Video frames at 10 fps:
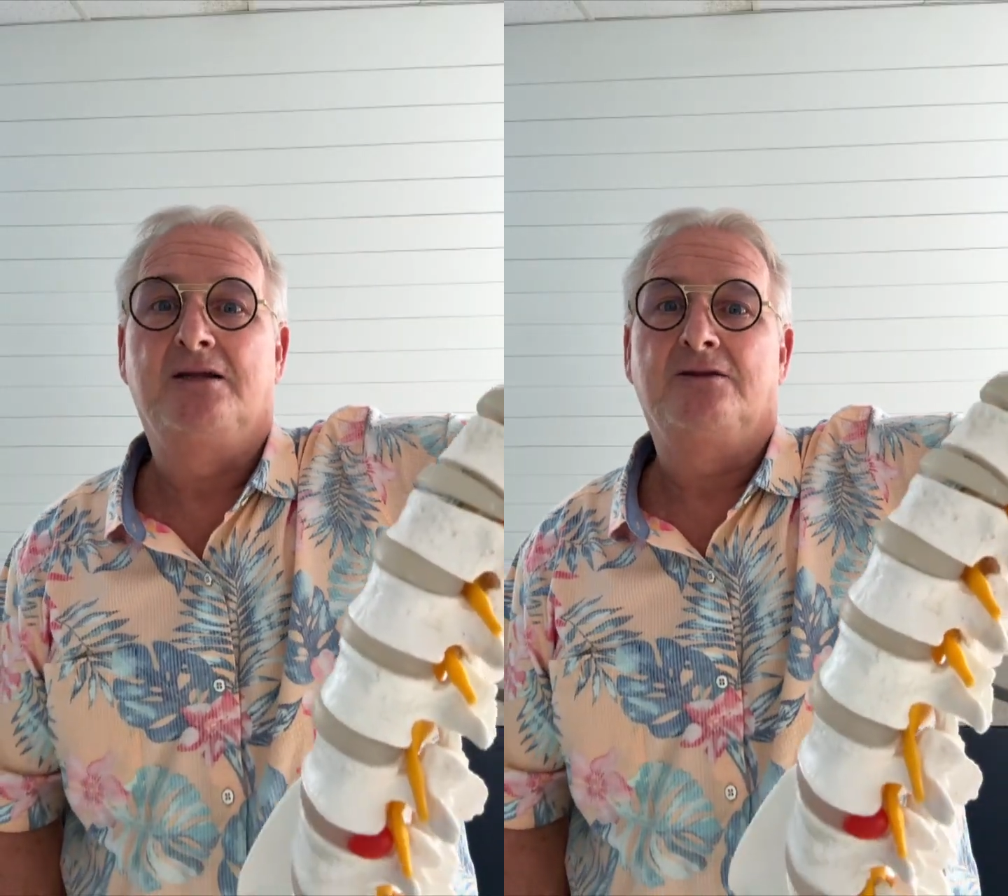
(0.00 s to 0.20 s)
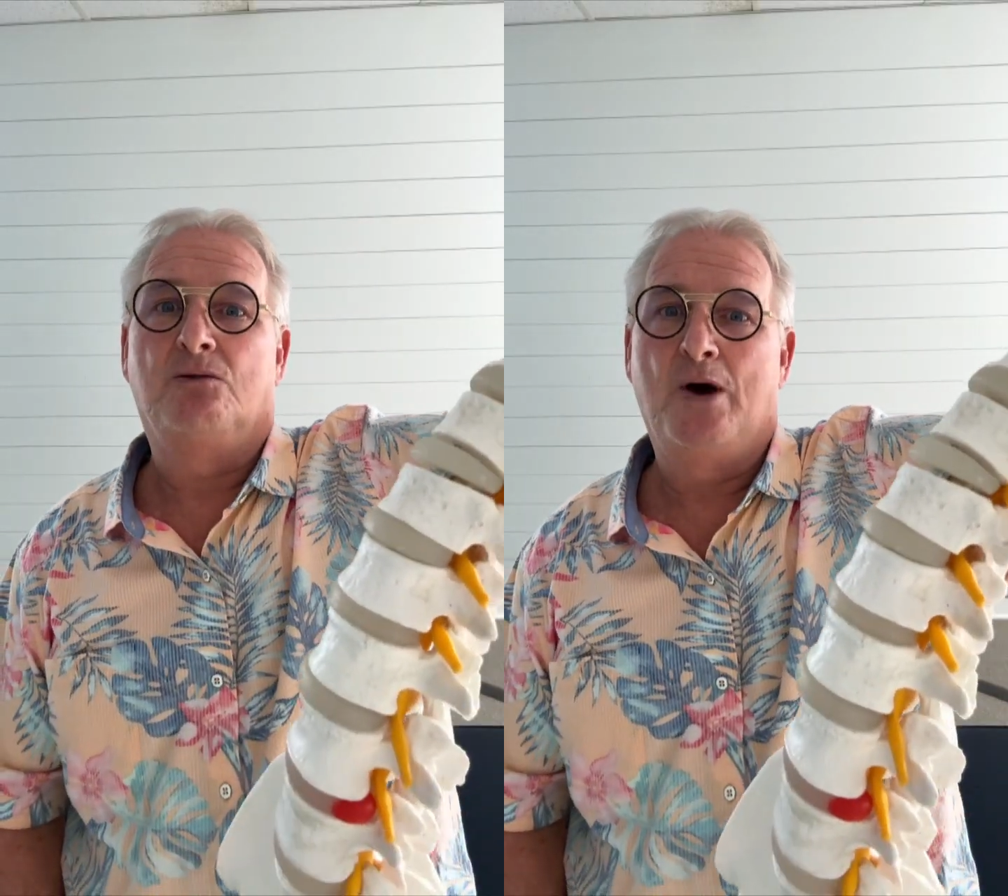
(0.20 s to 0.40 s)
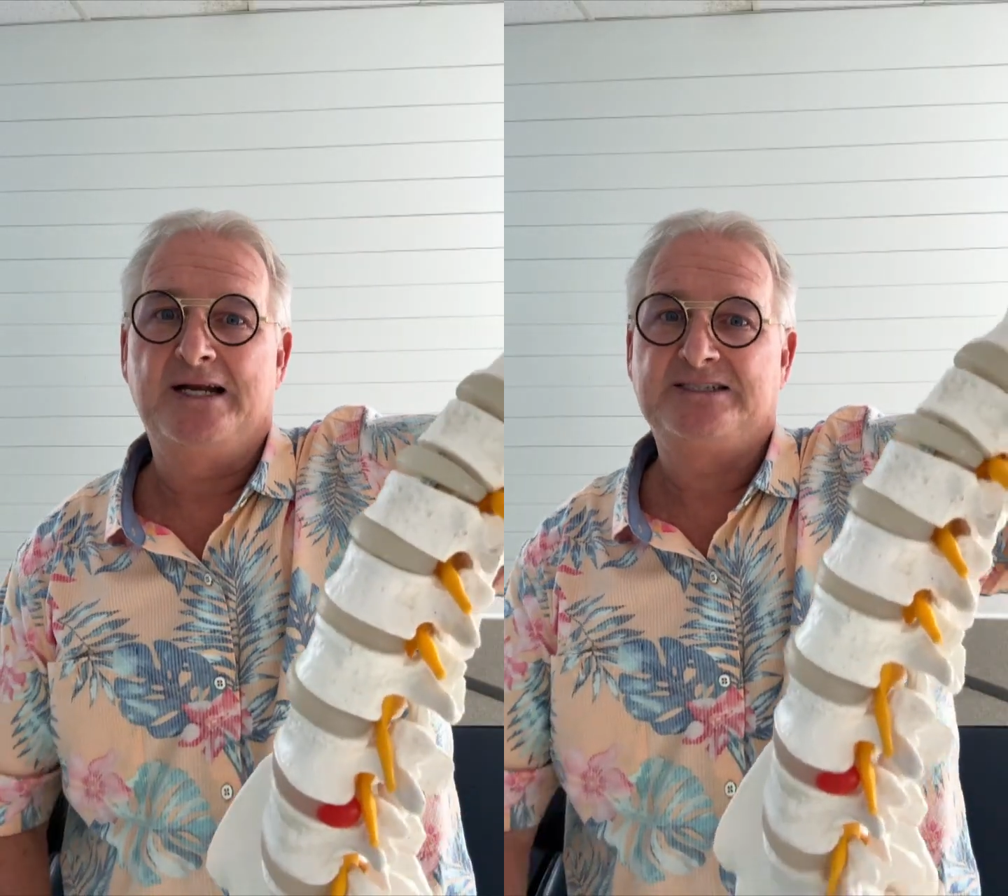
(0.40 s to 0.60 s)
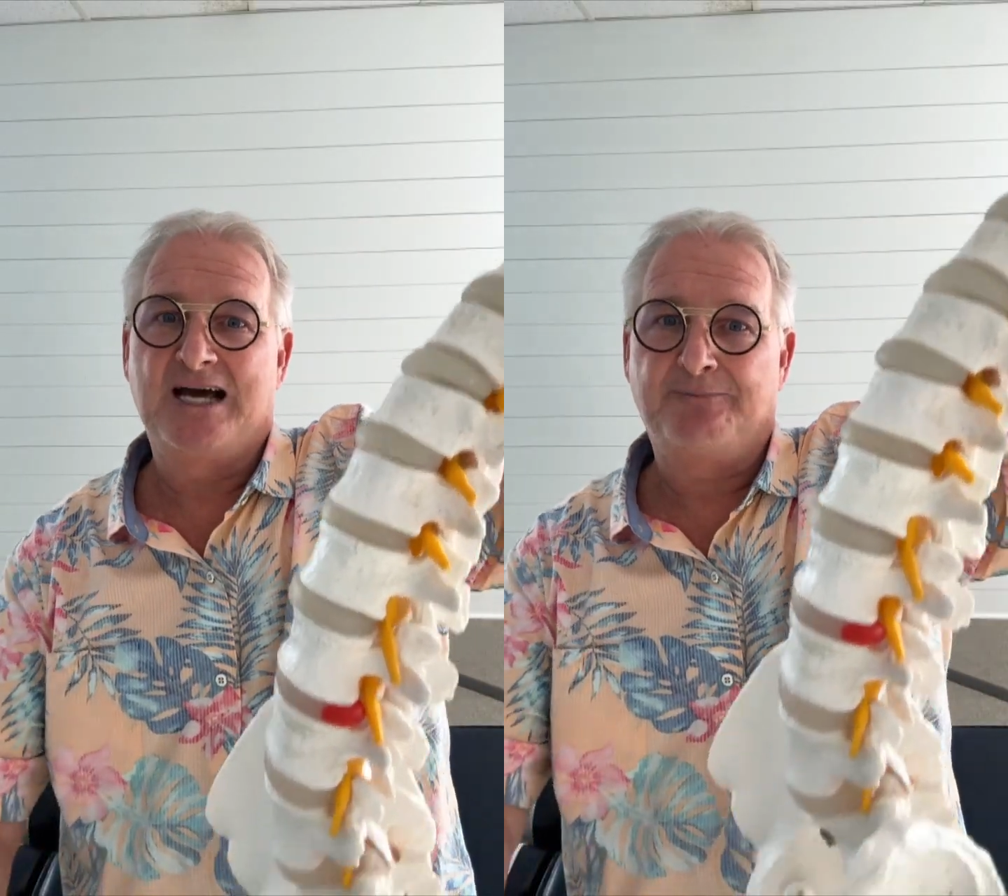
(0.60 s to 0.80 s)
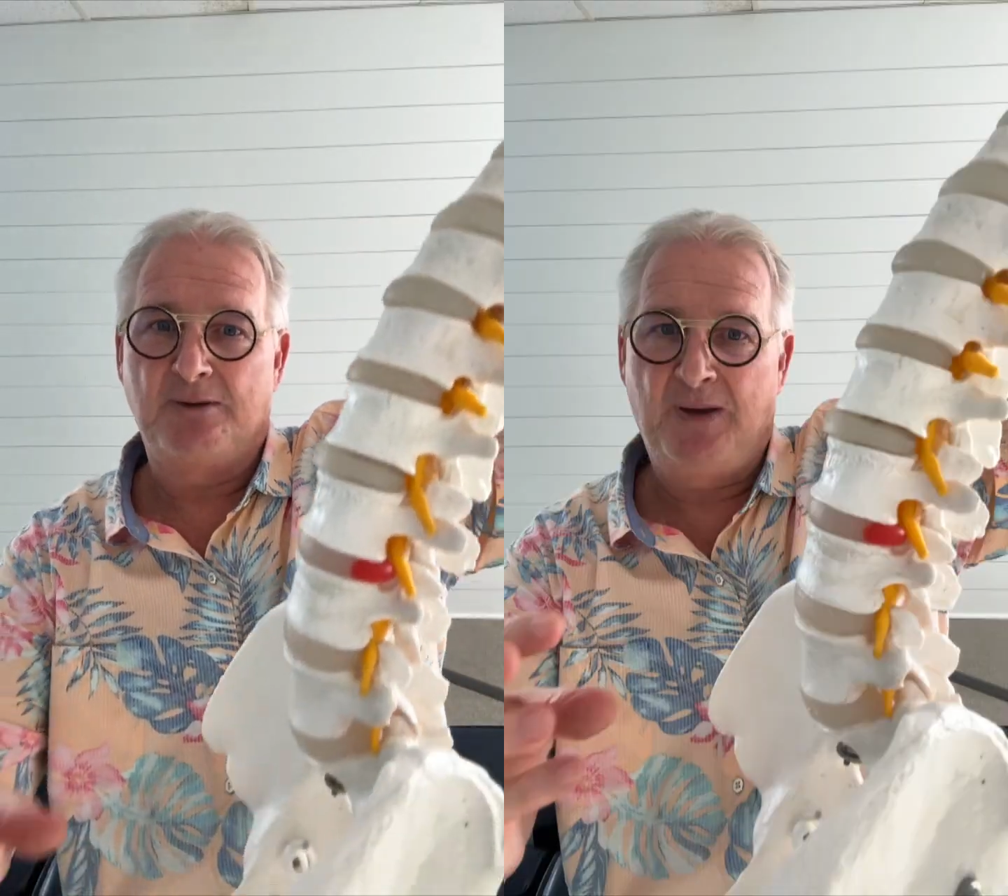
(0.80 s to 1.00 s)
The way to
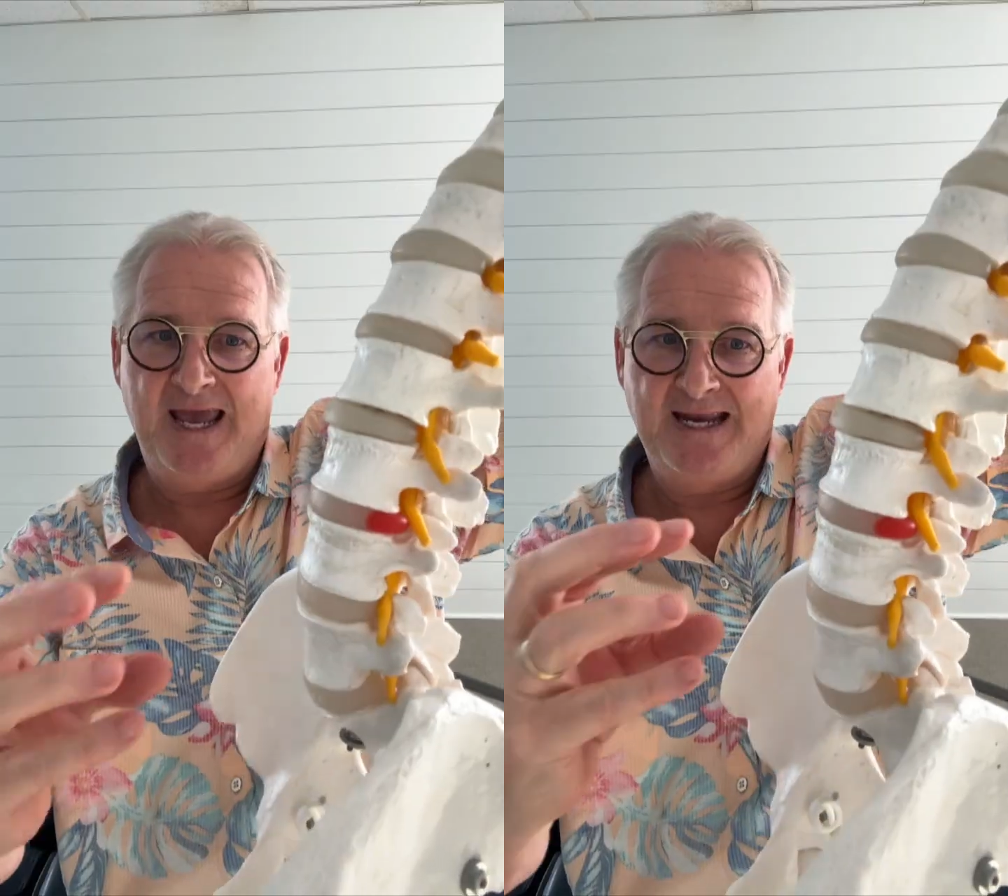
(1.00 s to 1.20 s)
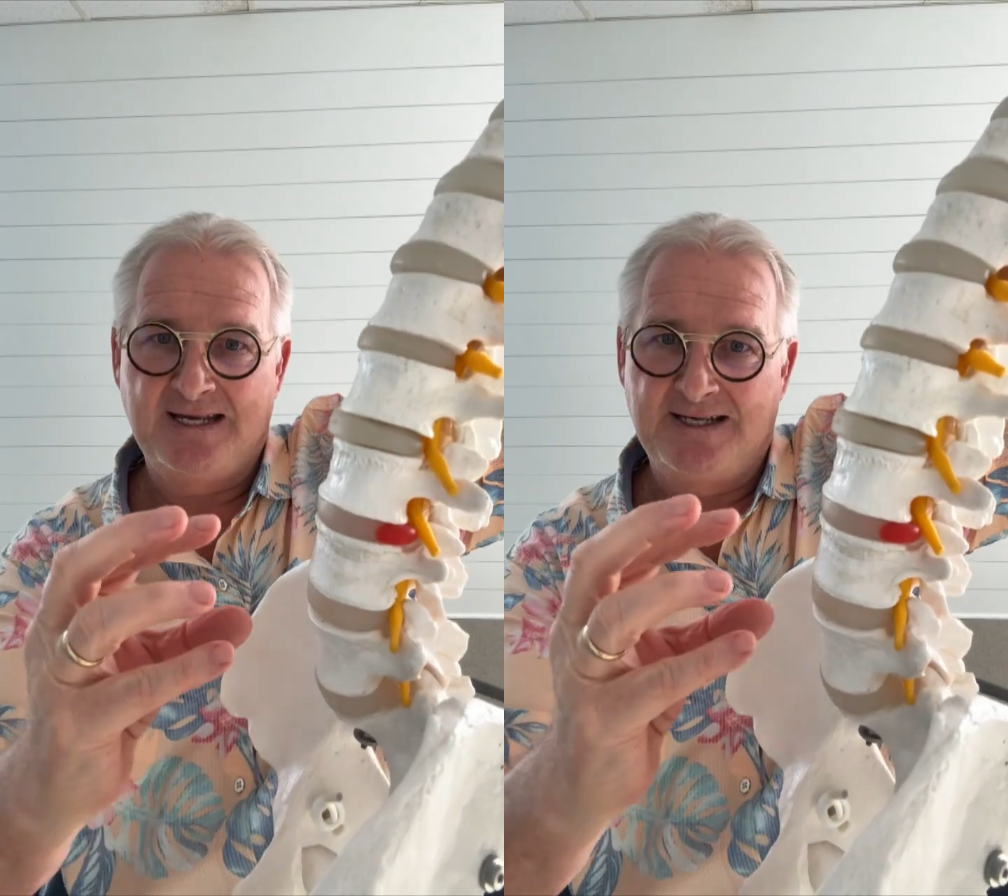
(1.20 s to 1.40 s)
stop the pain